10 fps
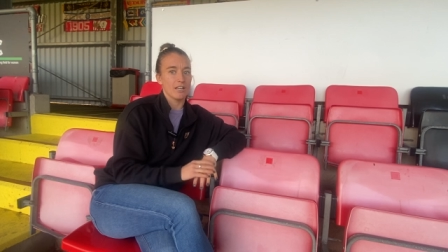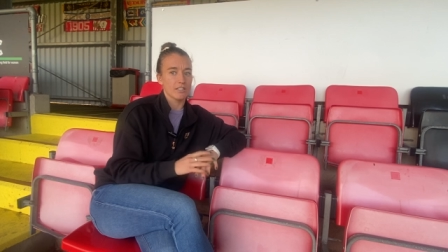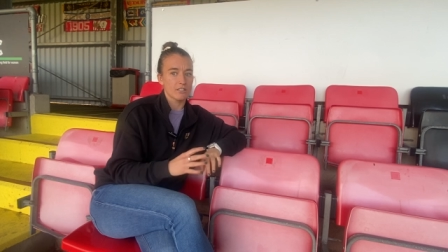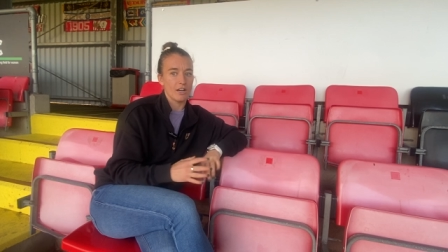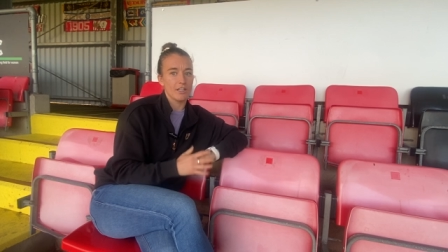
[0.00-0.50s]
has
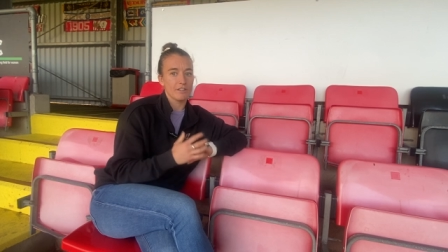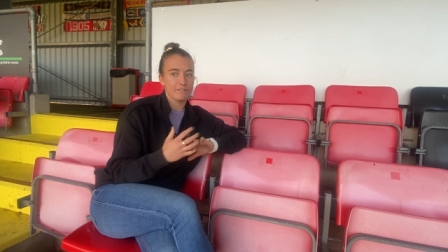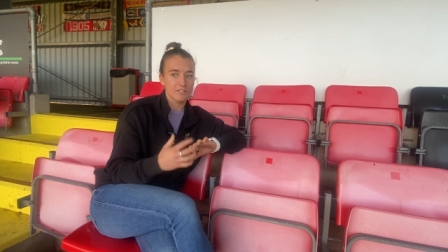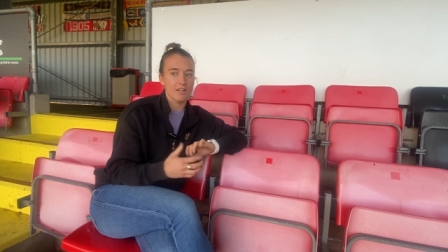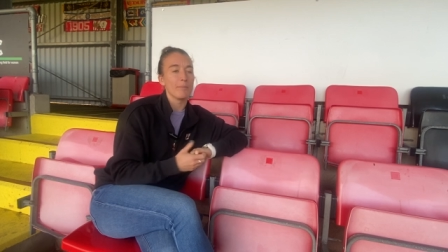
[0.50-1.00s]
kind of
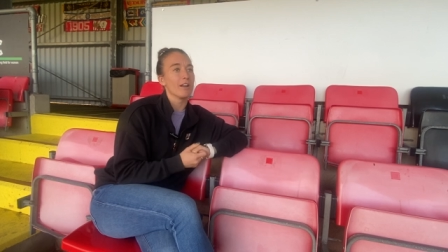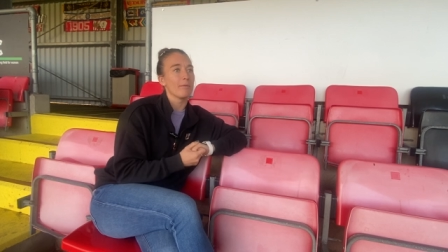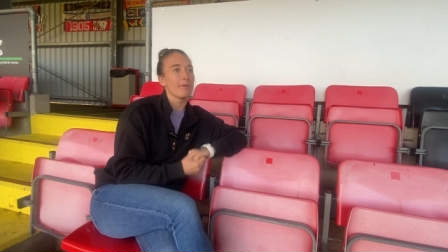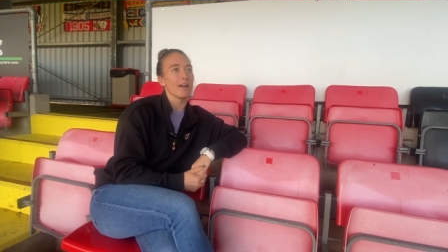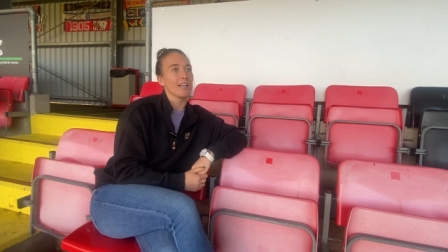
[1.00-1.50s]
summing up
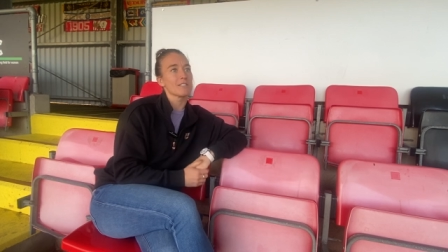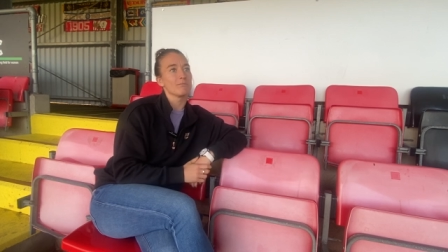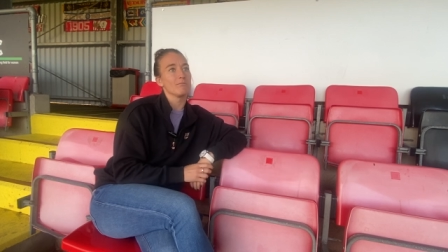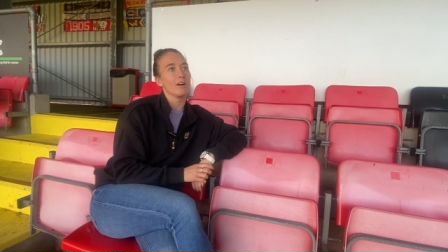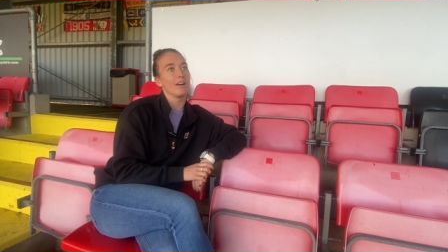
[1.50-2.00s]
I guess
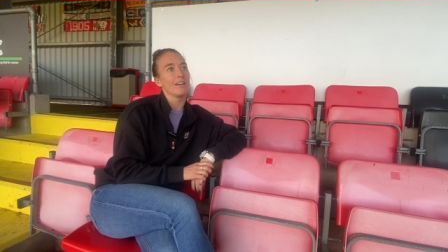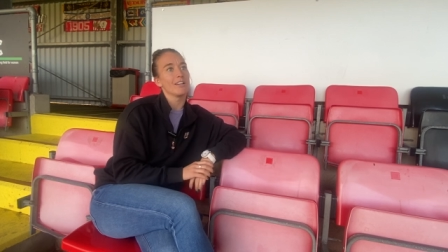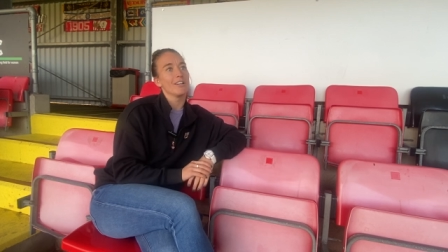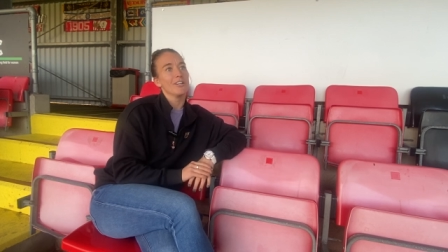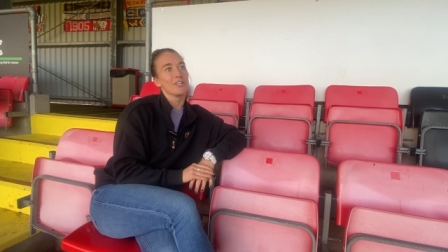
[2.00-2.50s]
my
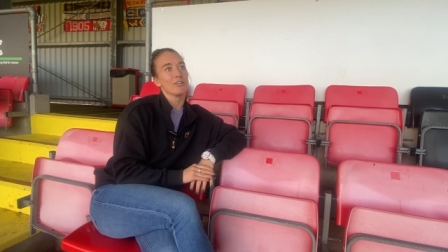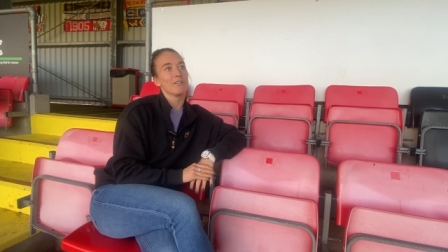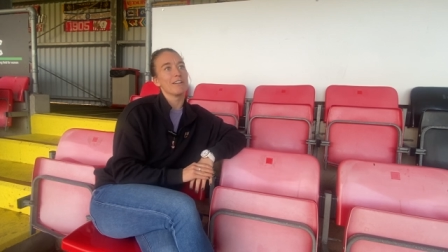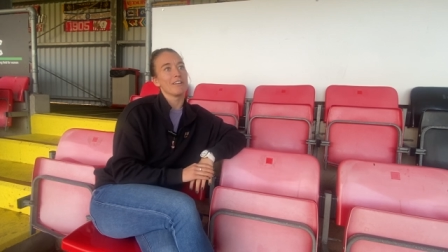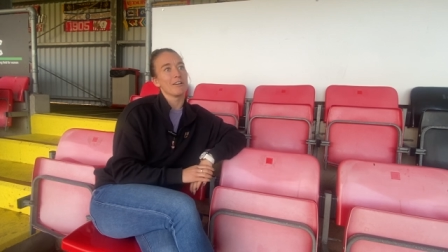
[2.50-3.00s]

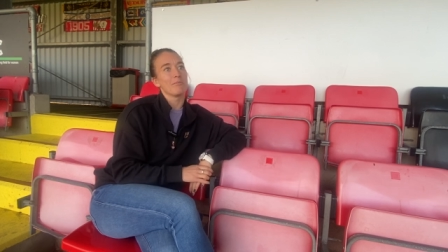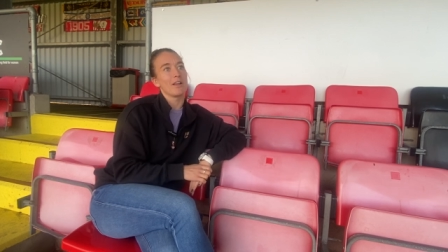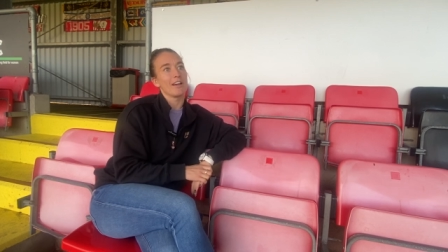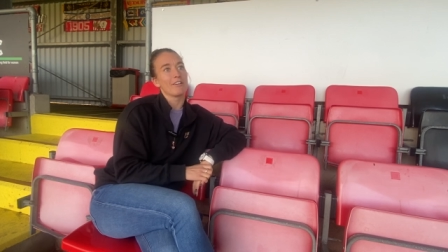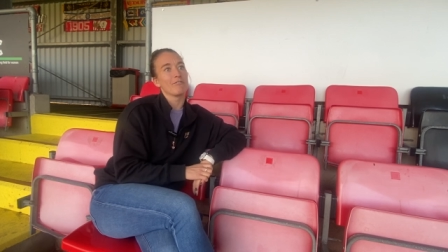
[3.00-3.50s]
career and I'm
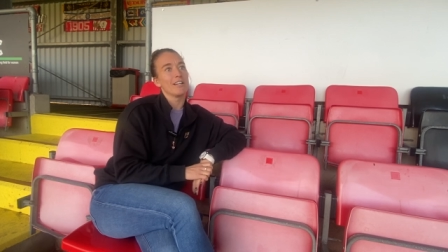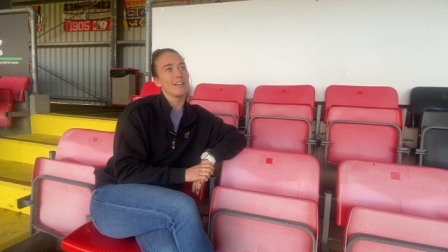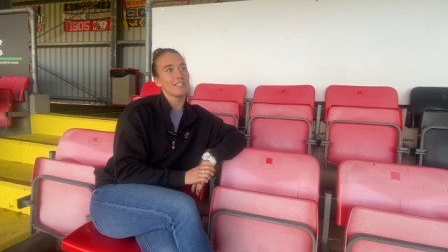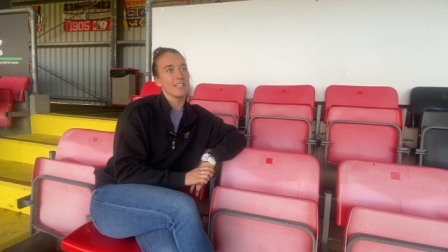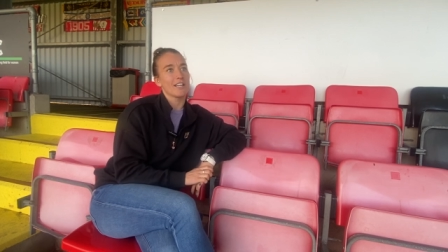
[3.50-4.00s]
like
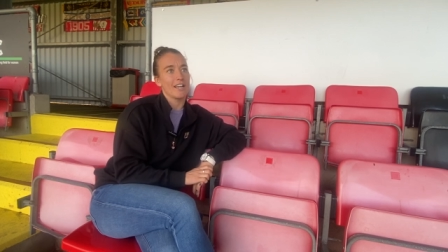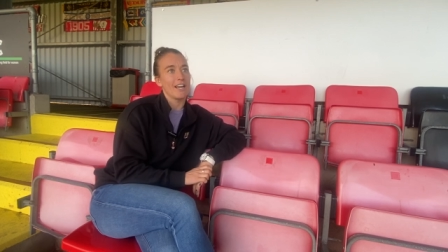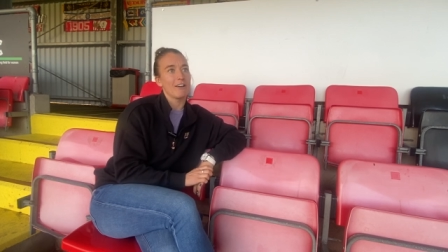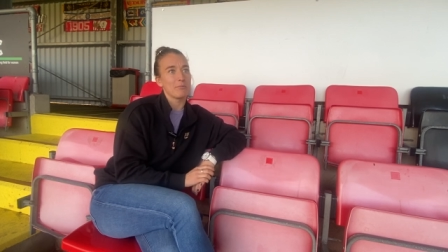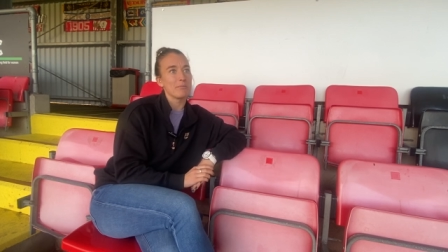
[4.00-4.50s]
realising okay I
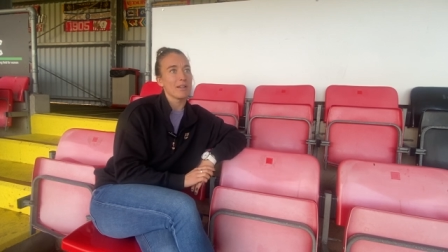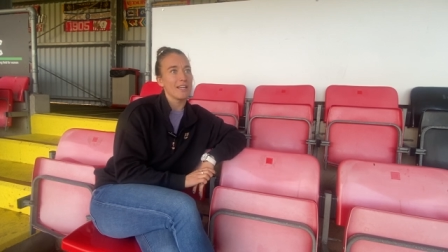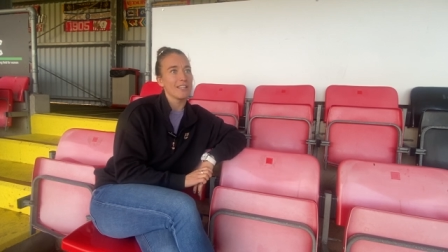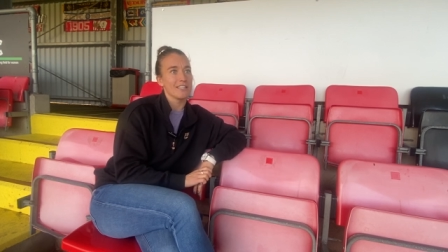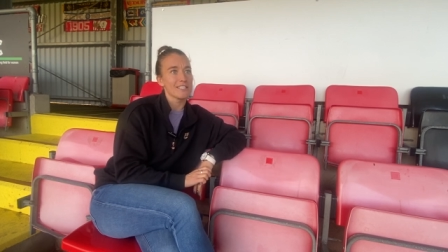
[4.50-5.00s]
have been playing
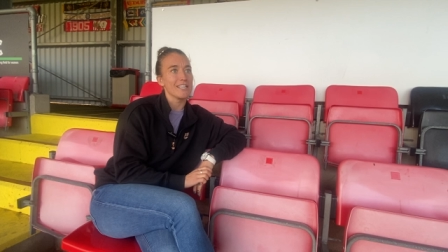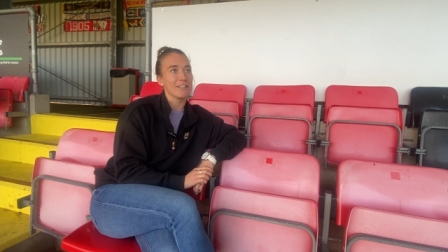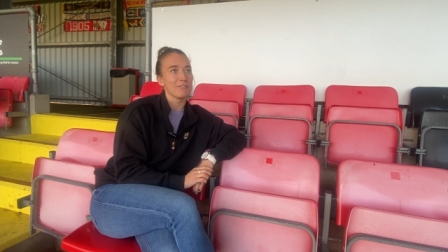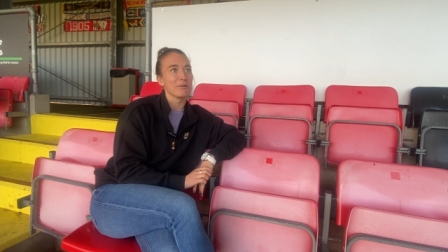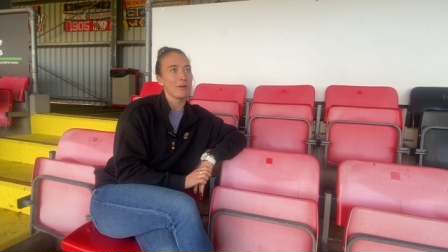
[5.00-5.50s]
in this league
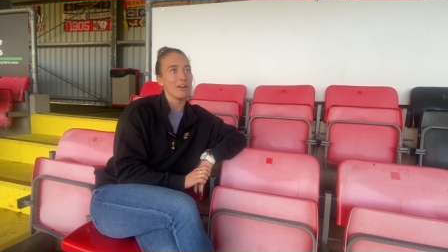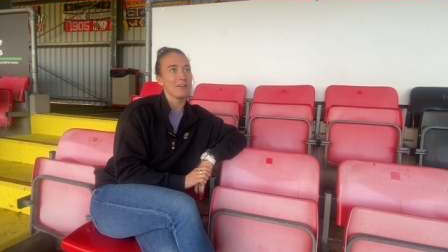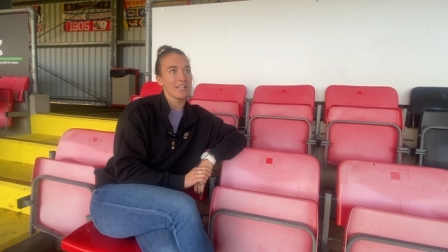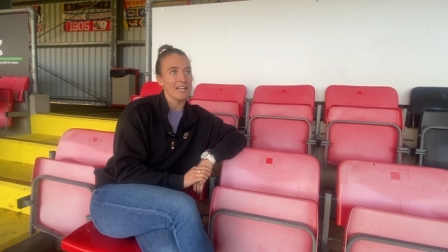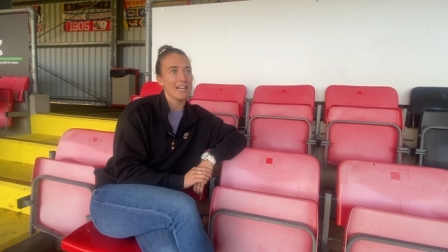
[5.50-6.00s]
for a while
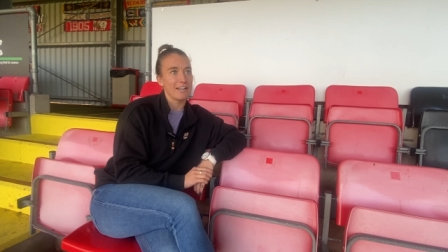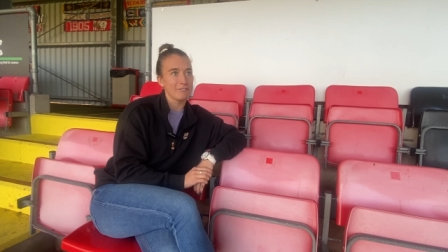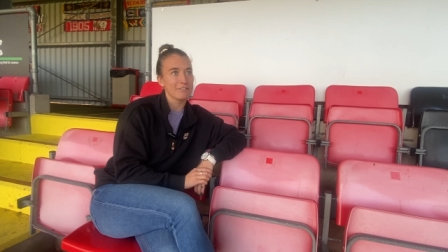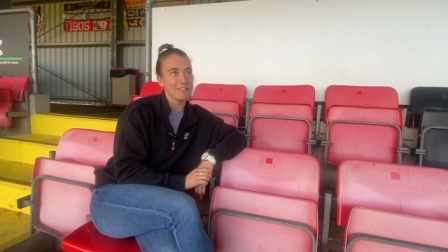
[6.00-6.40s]
okay I have